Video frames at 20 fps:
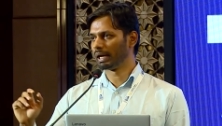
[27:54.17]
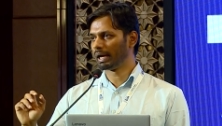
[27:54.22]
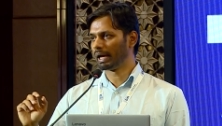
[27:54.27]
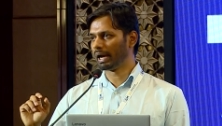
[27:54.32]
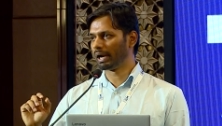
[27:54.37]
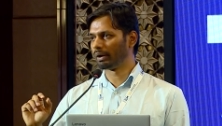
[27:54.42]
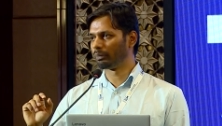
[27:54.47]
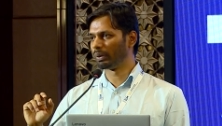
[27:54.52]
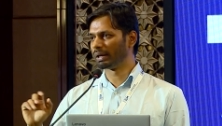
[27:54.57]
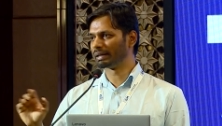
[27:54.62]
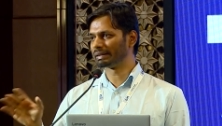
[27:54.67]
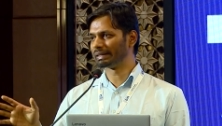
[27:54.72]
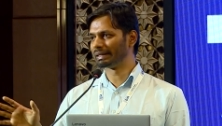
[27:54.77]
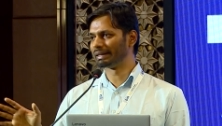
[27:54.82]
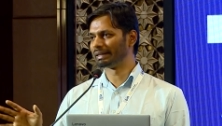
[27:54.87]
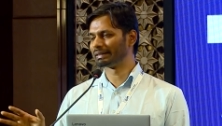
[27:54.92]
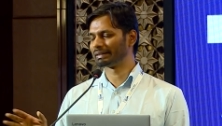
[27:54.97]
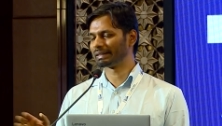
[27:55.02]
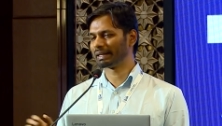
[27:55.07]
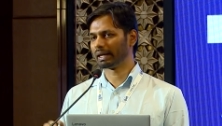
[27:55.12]
and once they
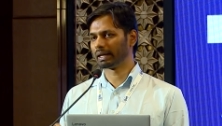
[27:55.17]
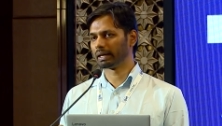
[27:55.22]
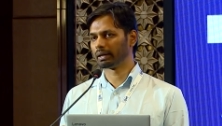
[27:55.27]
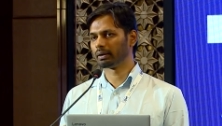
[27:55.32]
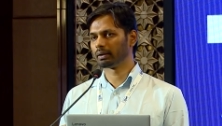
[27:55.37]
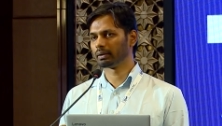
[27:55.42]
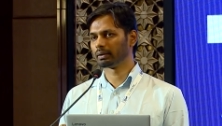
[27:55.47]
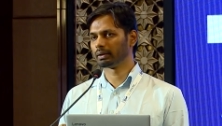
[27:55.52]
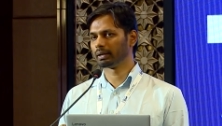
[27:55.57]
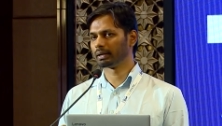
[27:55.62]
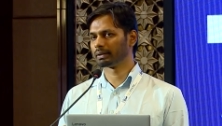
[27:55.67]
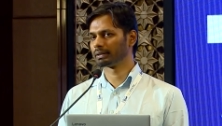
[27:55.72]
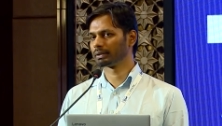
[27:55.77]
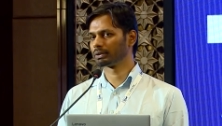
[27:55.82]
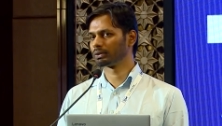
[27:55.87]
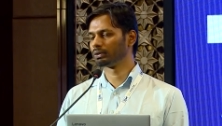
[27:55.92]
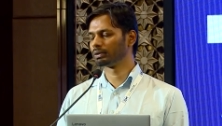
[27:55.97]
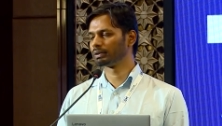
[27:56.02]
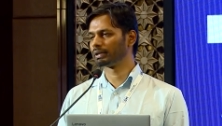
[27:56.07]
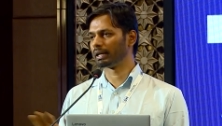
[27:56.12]
decide, they're just
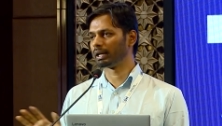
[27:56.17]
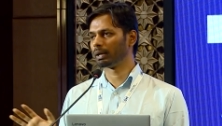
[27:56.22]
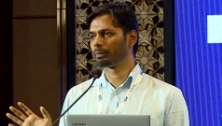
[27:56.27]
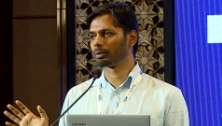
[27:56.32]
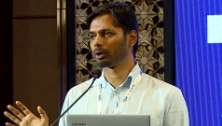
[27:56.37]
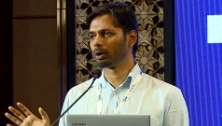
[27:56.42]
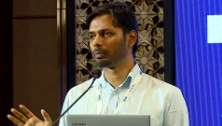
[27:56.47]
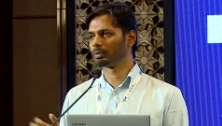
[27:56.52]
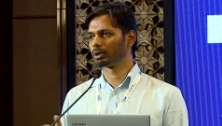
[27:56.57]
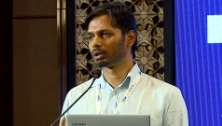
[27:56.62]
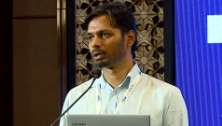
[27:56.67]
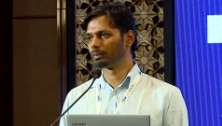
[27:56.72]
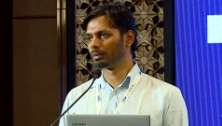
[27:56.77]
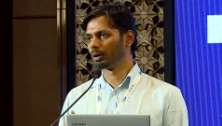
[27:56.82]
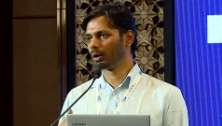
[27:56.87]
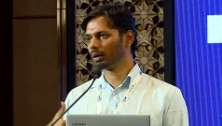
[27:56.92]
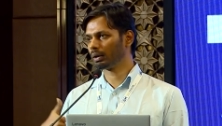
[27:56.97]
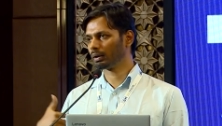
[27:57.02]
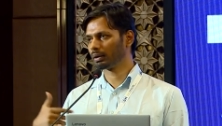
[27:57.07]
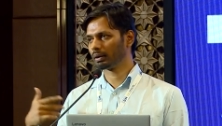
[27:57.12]
going to send a prompt to the
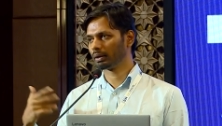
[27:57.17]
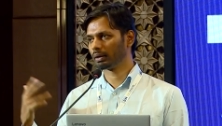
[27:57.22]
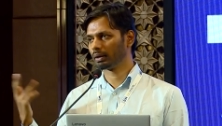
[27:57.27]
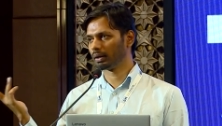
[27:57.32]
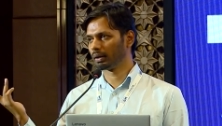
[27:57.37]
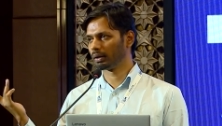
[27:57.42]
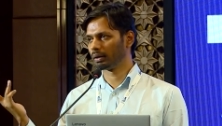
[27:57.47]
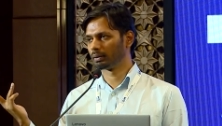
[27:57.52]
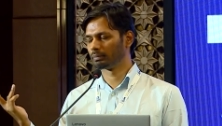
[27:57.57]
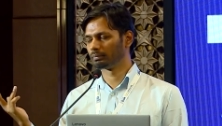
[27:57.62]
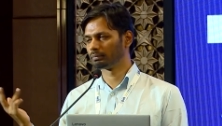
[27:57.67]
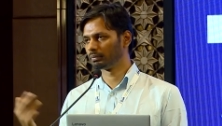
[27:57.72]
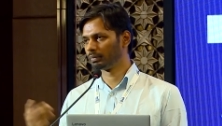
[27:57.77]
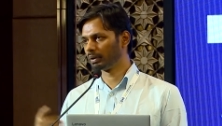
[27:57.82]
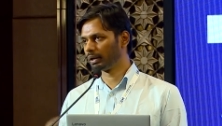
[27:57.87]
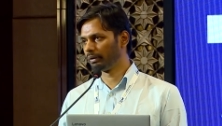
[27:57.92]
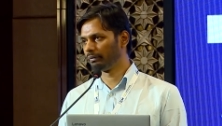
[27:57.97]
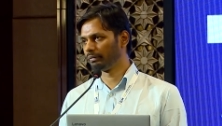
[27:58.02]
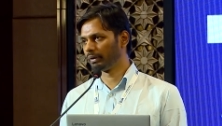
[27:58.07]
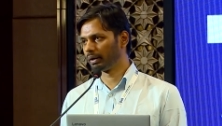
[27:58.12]
bot, um,
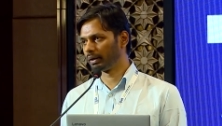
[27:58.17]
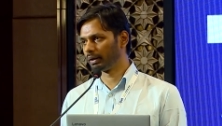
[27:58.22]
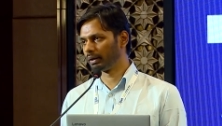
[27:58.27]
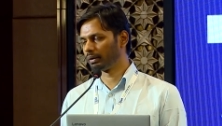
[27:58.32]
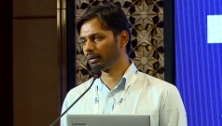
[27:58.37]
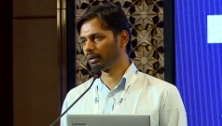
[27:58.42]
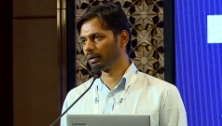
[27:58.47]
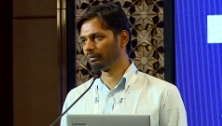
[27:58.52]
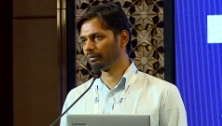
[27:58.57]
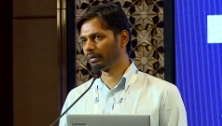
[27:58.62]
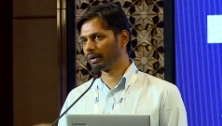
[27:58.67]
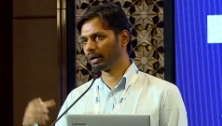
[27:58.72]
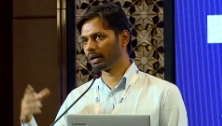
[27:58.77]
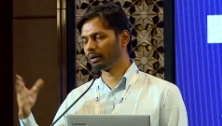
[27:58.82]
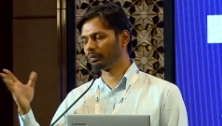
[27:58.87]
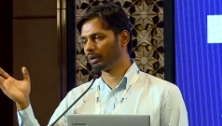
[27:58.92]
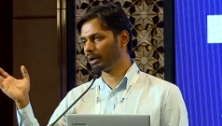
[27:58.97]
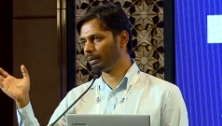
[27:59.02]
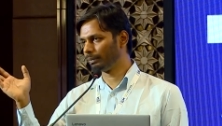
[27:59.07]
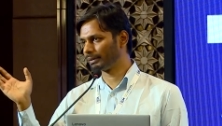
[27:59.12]
refunded
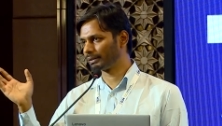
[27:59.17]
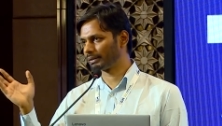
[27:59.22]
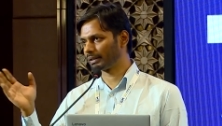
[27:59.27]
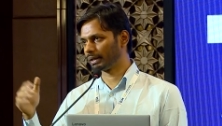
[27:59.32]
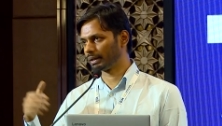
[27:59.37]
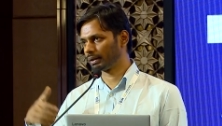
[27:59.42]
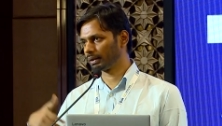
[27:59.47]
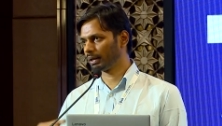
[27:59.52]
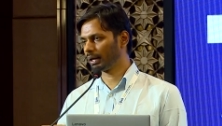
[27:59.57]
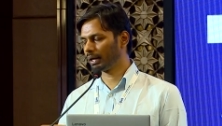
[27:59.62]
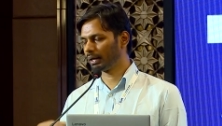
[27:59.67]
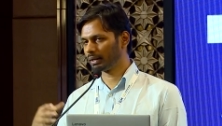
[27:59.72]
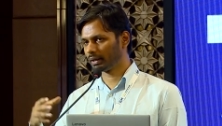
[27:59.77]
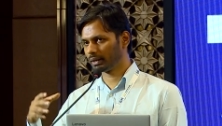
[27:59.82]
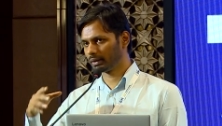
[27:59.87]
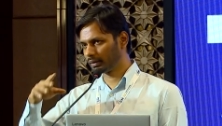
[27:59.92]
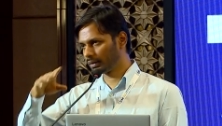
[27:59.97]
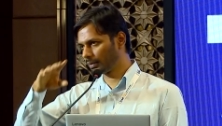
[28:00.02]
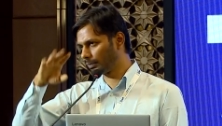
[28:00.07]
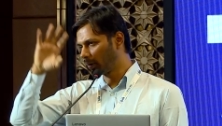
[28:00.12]
20%, and
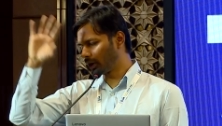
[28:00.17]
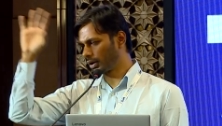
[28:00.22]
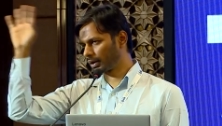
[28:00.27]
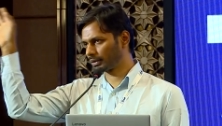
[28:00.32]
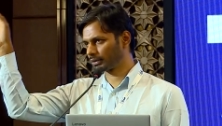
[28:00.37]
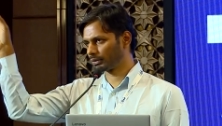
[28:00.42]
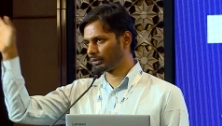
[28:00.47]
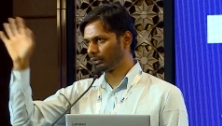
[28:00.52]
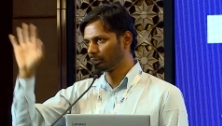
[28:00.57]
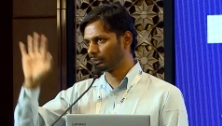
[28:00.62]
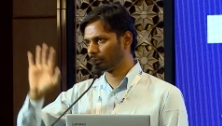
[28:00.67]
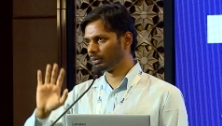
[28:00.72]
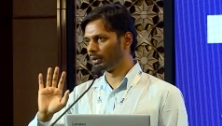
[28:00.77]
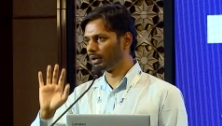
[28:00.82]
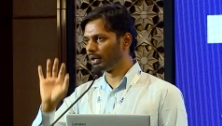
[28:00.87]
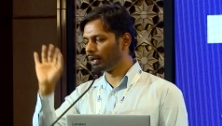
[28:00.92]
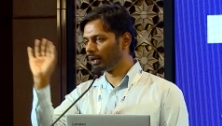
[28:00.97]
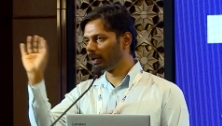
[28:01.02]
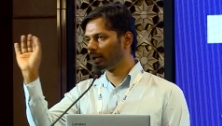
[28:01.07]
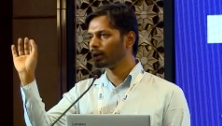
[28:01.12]
then the bot is going to
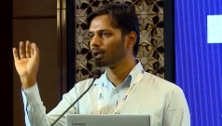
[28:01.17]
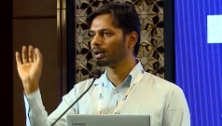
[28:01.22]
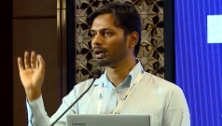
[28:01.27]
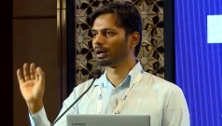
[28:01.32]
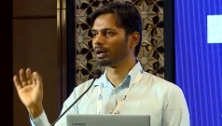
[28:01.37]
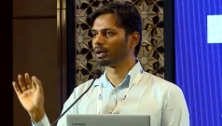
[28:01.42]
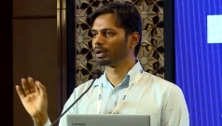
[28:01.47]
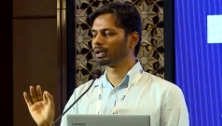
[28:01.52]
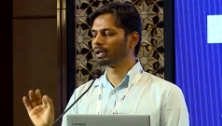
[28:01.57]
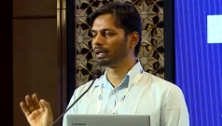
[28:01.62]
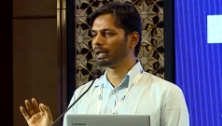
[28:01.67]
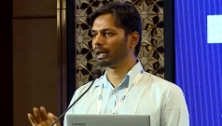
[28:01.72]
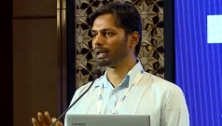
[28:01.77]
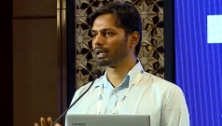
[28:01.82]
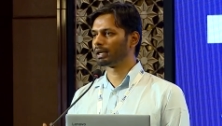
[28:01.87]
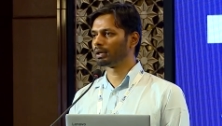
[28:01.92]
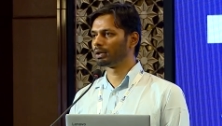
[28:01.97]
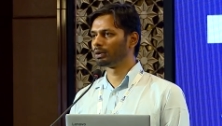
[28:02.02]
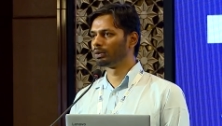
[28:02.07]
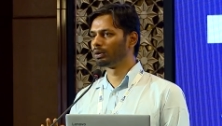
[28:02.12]
uh, create
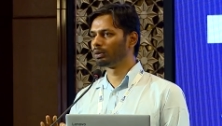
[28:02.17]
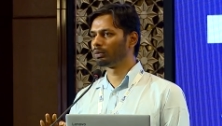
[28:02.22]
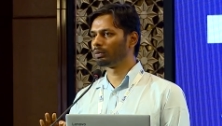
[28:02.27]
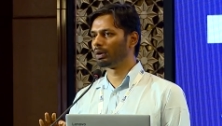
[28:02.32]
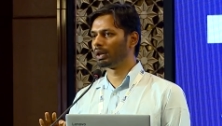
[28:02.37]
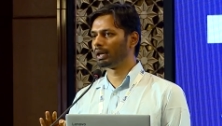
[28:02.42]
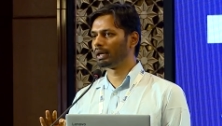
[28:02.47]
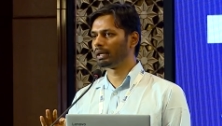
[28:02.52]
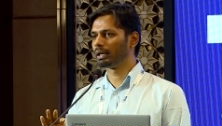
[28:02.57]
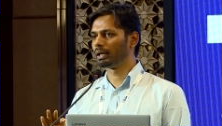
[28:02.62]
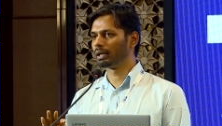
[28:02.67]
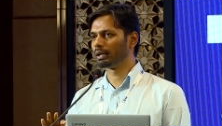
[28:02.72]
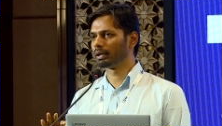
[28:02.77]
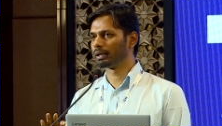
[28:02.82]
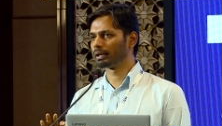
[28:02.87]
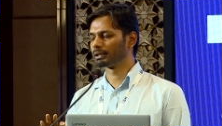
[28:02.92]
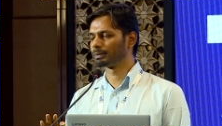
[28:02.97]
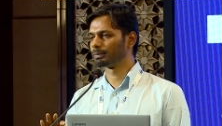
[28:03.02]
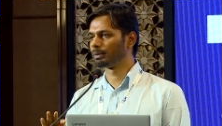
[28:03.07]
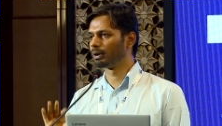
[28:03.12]
a good quality
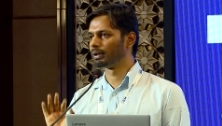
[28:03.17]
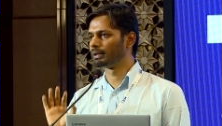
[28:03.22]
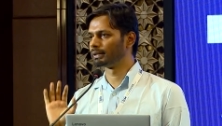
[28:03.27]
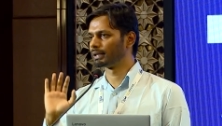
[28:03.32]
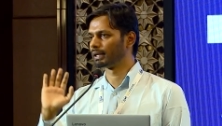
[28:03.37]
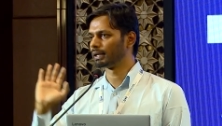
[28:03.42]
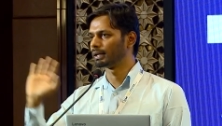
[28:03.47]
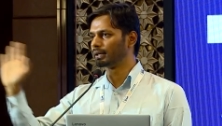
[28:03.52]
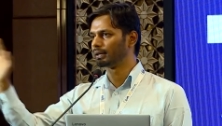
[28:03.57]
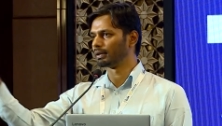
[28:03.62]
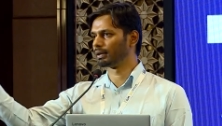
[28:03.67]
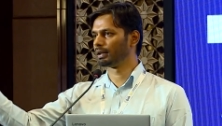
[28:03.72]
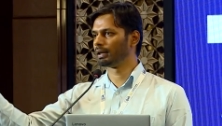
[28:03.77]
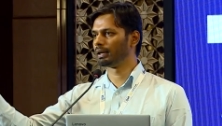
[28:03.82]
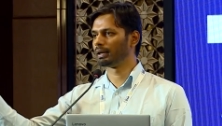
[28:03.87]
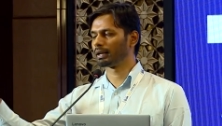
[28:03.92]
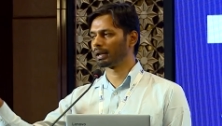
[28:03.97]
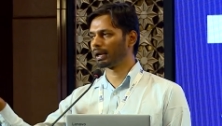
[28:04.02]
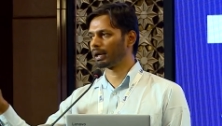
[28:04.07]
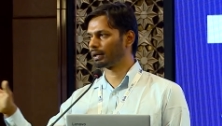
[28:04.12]
response and
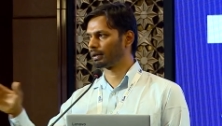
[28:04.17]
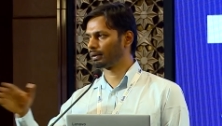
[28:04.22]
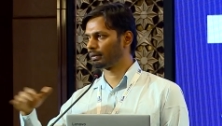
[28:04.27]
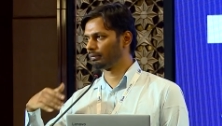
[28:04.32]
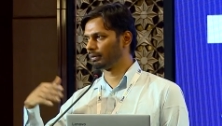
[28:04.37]
interact